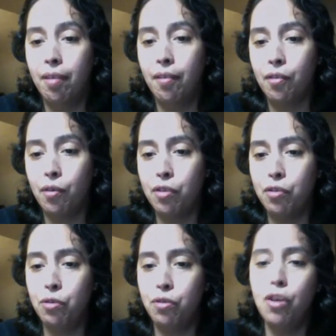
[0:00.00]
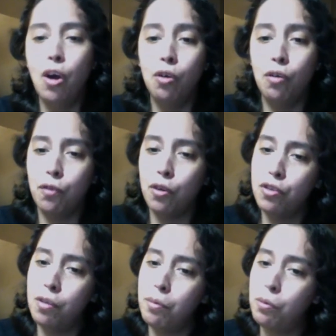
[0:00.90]
So no, your first
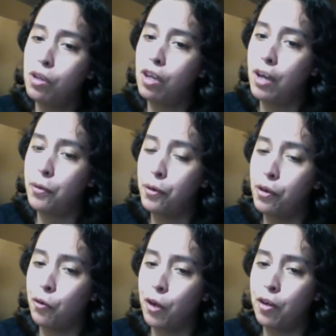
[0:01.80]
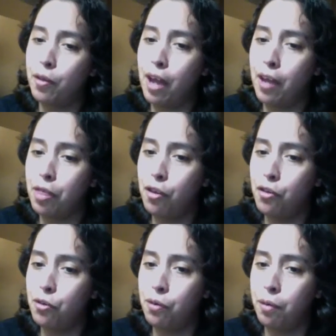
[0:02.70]
number will come, Karina, not the
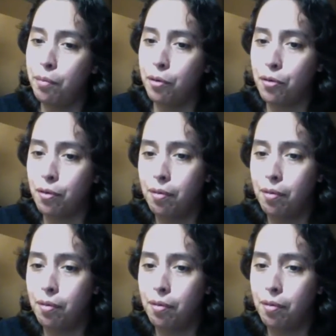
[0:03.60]
2 numbers.